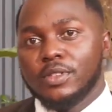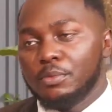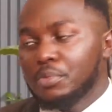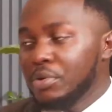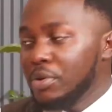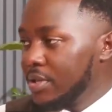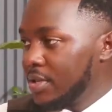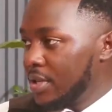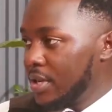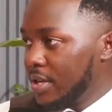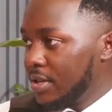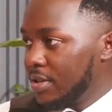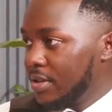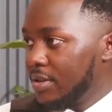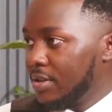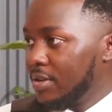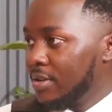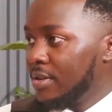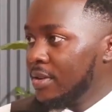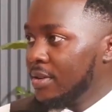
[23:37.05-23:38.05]
the
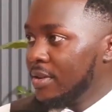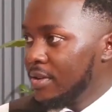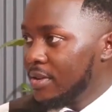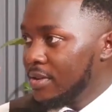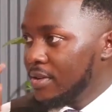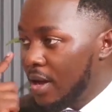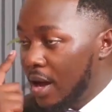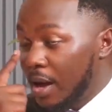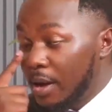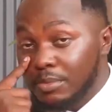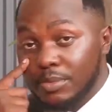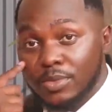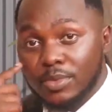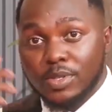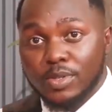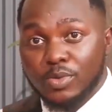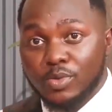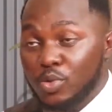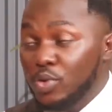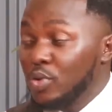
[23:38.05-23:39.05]
president
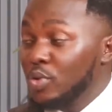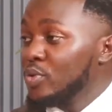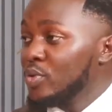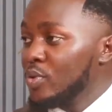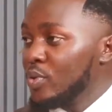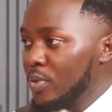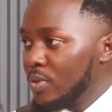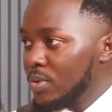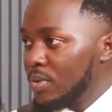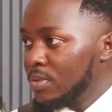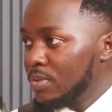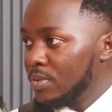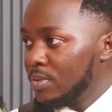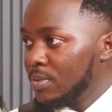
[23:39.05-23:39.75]
comes to your school.